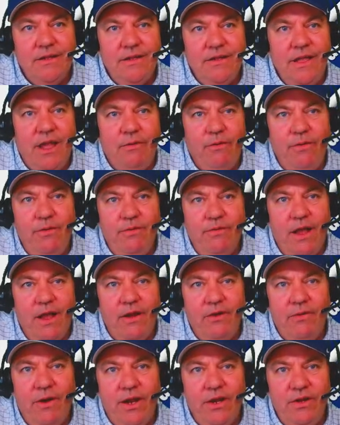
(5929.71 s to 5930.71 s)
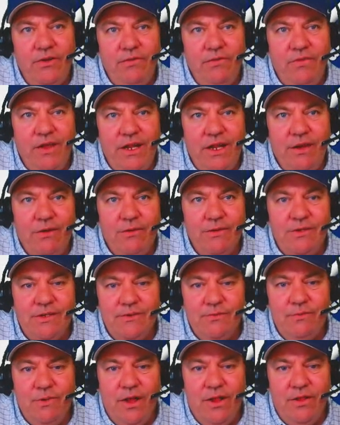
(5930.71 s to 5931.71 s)
yeah, I know how to do videos
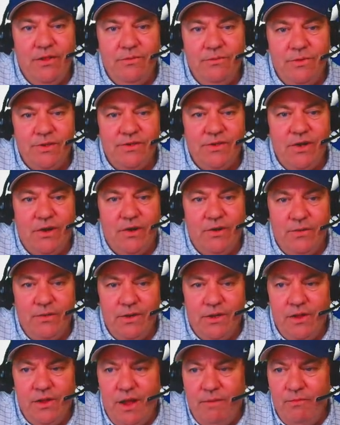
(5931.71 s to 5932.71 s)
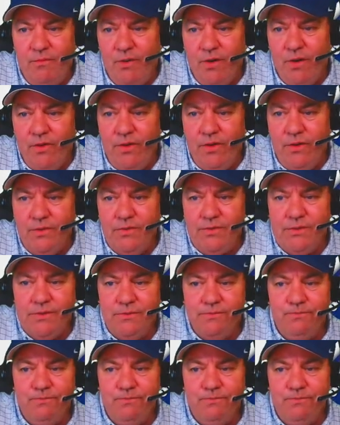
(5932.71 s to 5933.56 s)
as well, and we'll start doing a lot more of those.